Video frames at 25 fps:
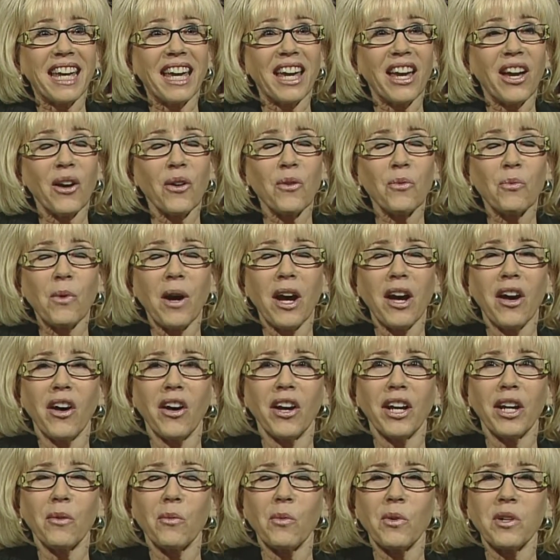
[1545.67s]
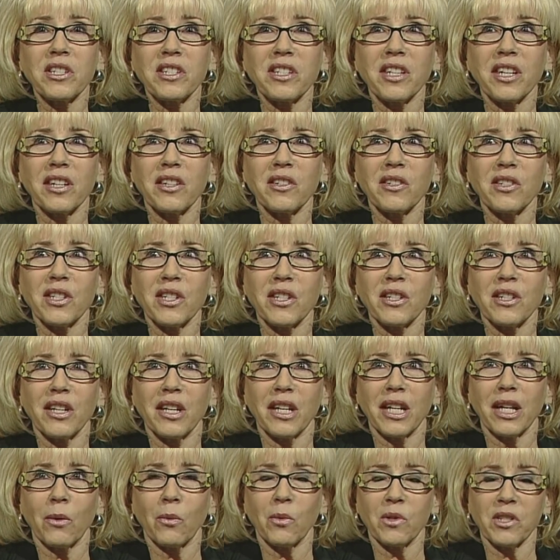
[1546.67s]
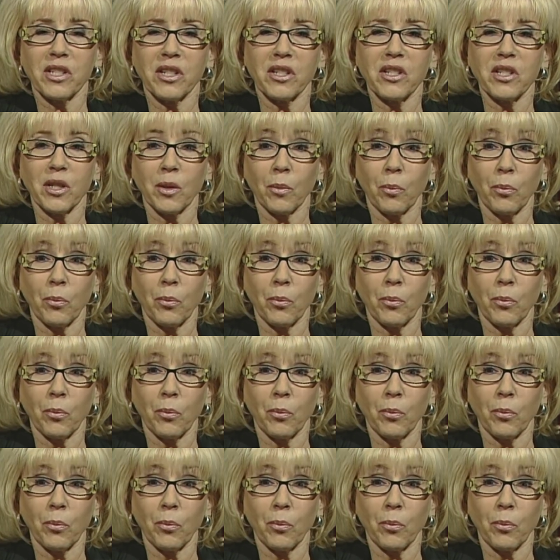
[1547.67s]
Yeah, well, it was a it was